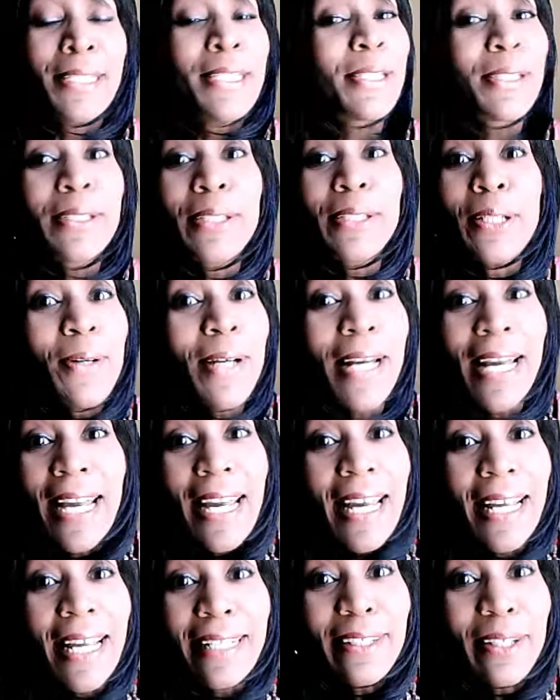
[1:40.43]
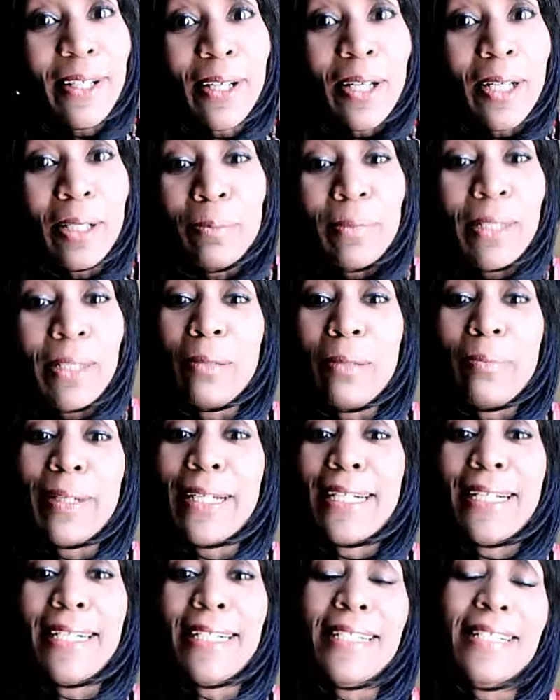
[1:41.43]
So don't hate on me
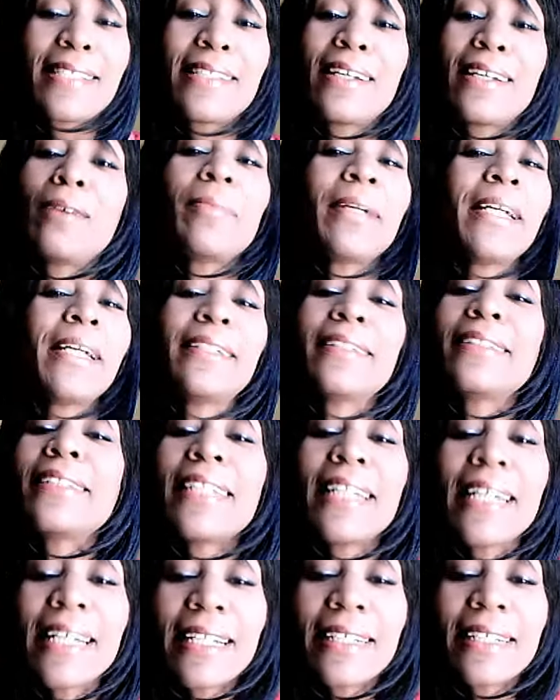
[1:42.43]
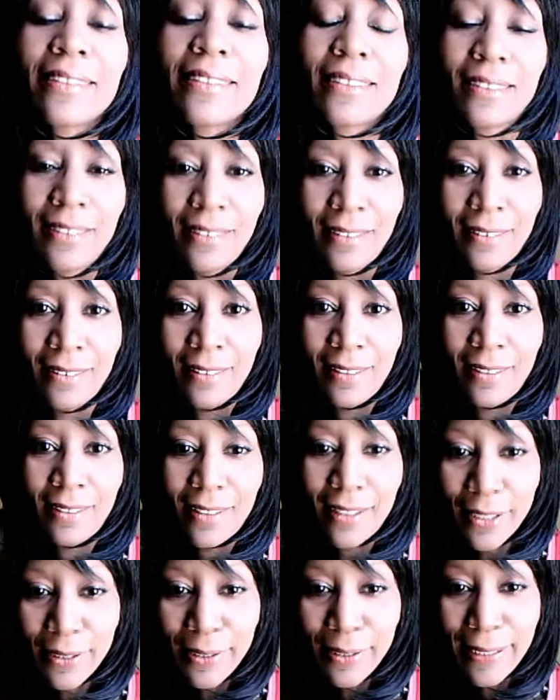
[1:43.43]
because I'm LDS.
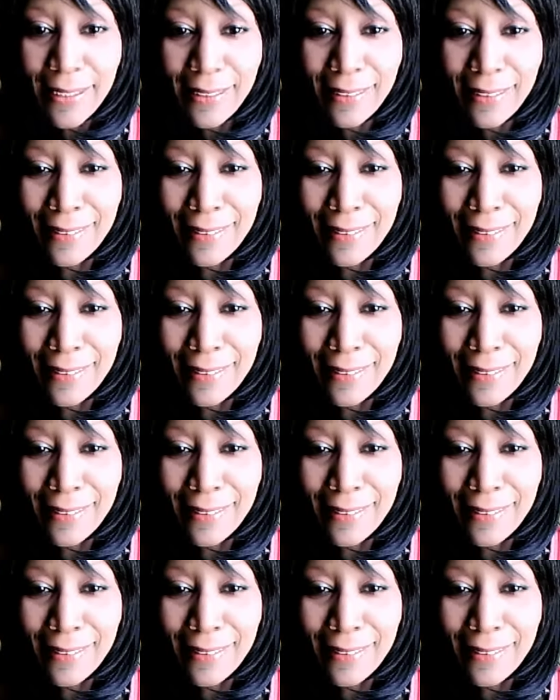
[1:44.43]
Alright?